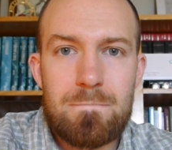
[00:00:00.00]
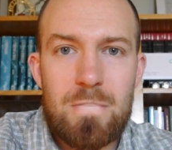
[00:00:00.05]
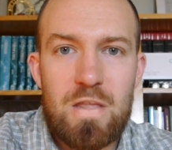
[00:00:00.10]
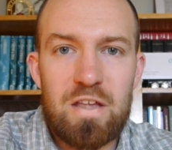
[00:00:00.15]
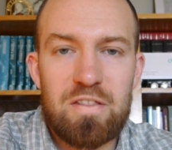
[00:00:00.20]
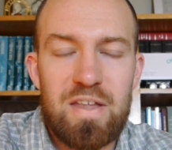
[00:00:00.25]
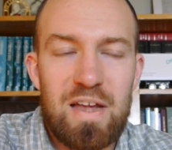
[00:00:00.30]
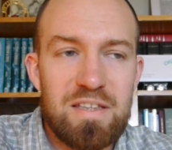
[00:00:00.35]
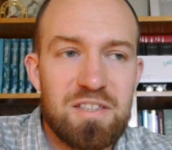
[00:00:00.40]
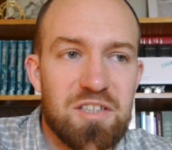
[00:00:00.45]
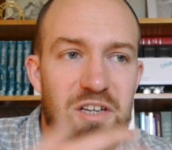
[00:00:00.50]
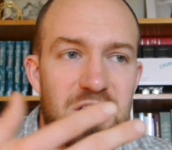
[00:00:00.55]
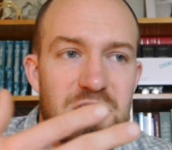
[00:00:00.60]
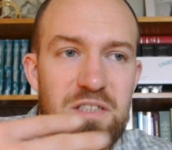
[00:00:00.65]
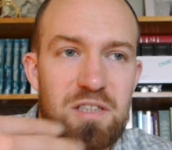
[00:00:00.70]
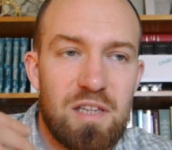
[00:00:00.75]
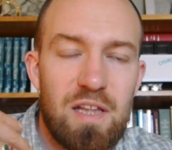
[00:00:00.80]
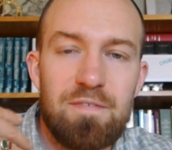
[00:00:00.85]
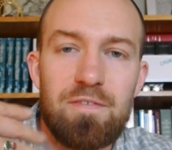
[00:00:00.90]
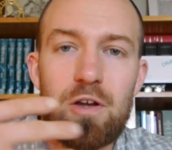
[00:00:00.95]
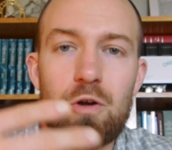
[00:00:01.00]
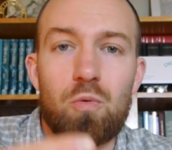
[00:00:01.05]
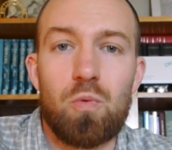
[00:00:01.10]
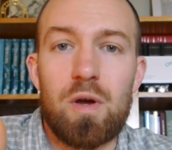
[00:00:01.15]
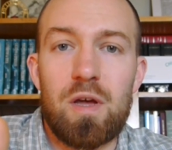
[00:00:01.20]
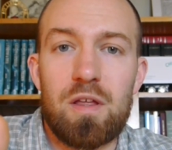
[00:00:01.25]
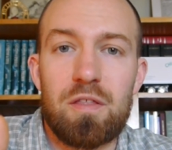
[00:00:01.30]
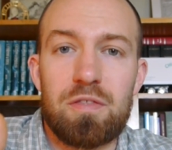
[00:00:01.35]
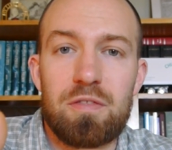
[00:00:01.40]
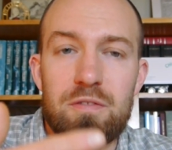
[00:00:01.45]
That's us living
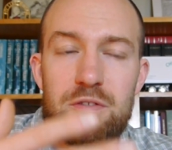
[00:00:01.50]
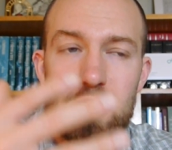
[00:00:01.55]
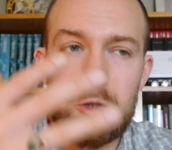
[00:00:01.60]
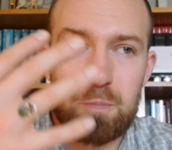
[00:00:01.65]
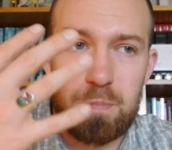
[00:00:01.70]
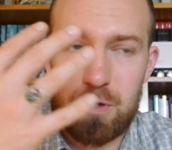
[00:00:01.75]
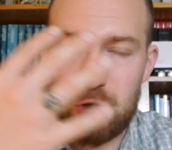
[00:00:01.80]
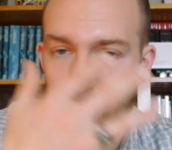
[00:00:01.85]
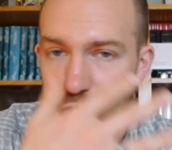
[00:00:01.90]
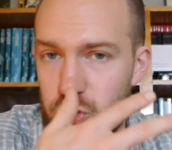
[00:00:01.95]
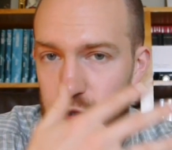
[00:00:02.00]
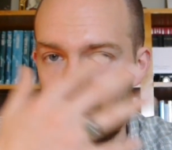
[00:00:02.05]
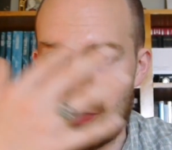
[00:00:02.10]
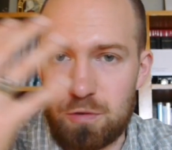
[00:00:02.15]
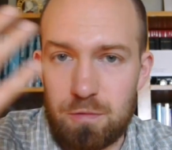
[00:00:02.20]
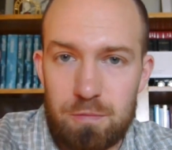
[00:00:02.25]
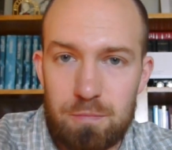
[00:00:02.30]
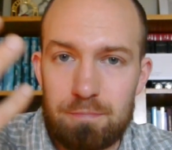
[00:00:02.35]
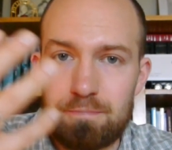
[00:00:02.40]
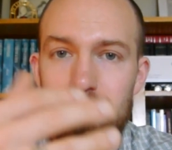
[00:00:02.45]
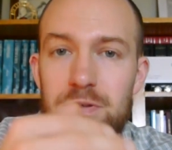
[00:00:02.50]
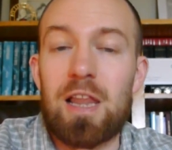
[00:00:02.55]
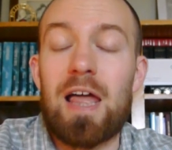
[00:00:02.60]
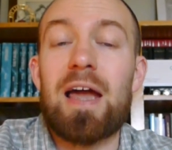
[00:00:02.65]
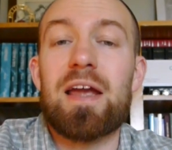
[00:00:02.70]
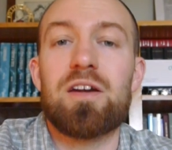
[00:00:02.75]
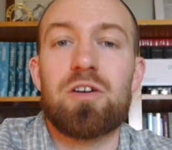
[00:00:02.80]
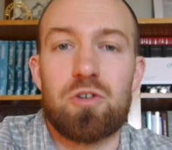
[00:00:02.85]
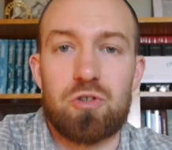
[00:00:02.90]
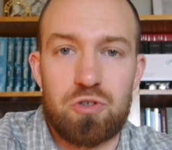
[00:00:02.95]
with spiritual
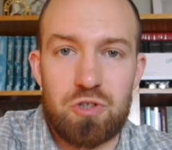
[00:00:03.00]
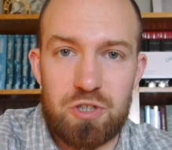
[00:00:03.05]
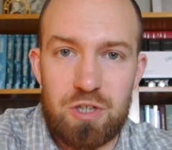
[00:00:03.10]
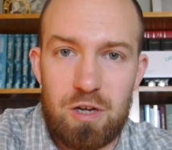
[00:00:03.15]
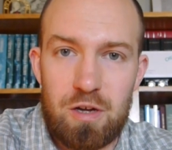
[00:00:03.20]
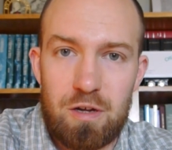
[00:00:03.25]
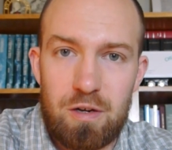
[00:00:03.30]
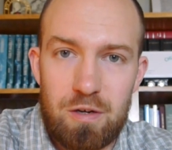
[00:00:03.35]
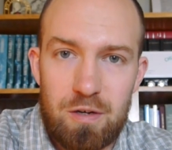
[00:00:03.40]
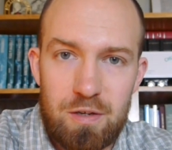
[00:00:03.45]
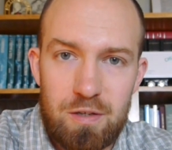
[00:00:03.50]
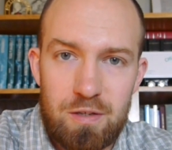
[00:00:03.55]
blinders on.